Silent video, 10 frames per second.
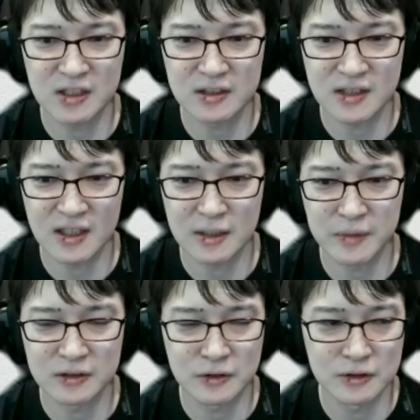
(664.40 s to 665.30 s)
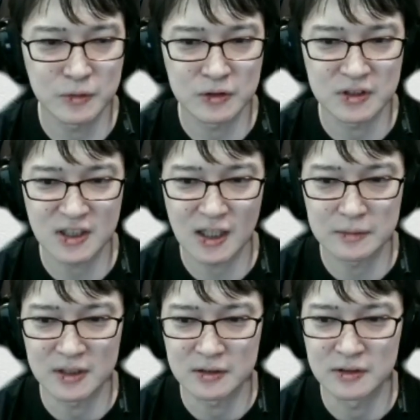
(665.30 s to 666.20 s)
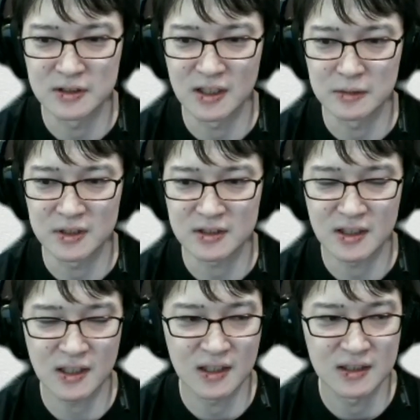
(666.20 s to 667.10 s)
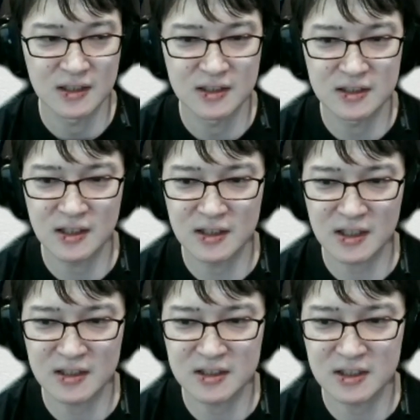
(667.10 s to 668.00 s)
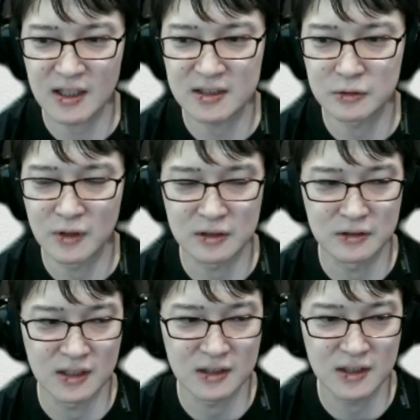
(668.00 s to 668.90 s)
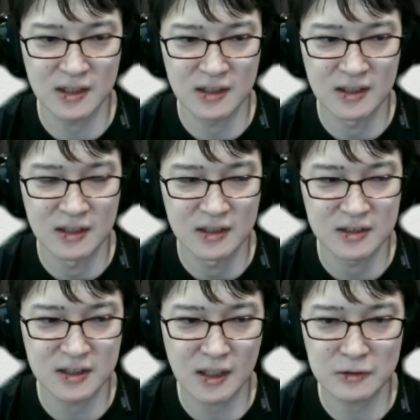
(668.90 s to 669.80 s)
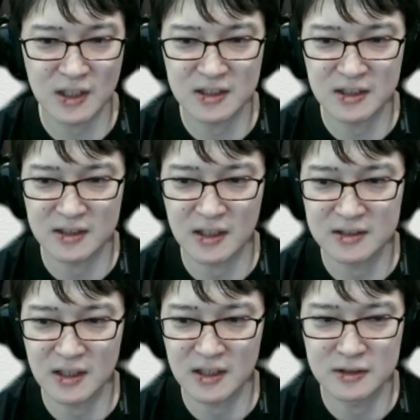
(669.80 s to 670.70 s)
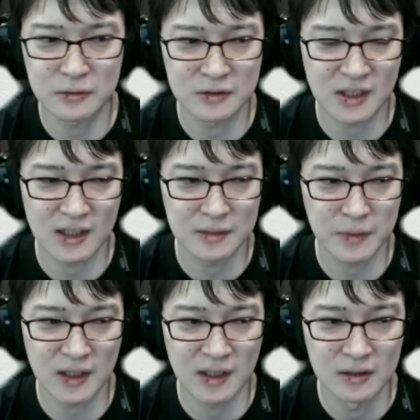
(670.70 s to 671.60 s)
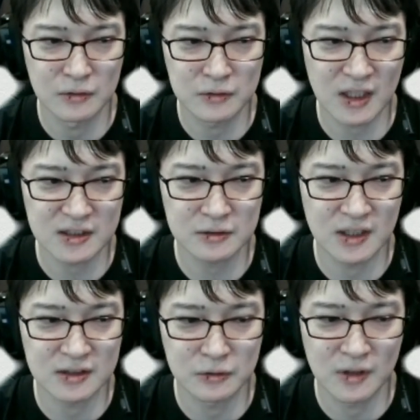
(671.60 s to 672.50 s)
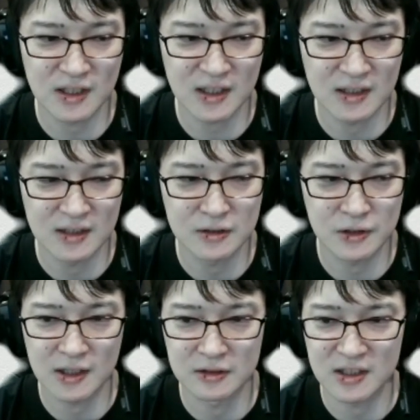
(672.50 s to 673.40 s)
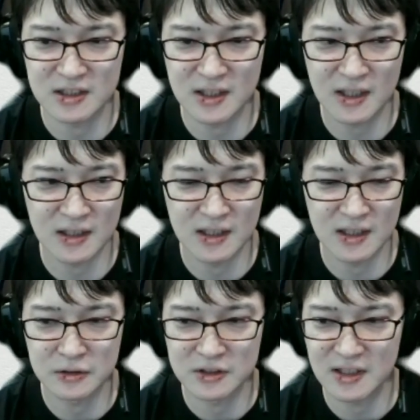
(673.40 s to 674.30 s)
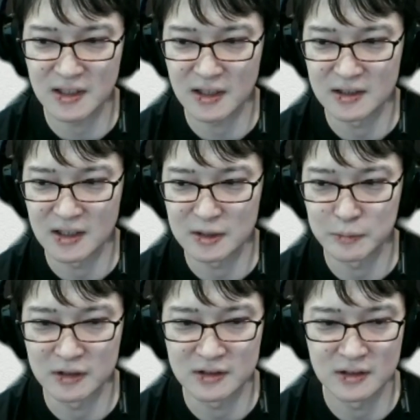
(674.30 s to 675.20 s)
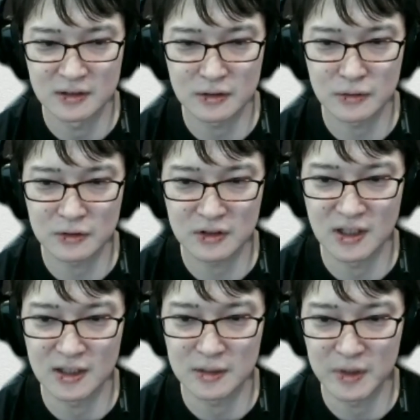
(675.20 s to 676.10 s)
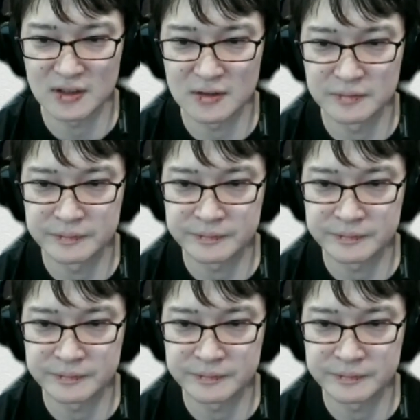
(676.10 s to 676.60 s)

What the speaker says: there's a similarity for the article, then it's going to be close to the embedded article. So the score is going to be similar. So once the similar article comes in, then the similar score is going to be placed. So the similar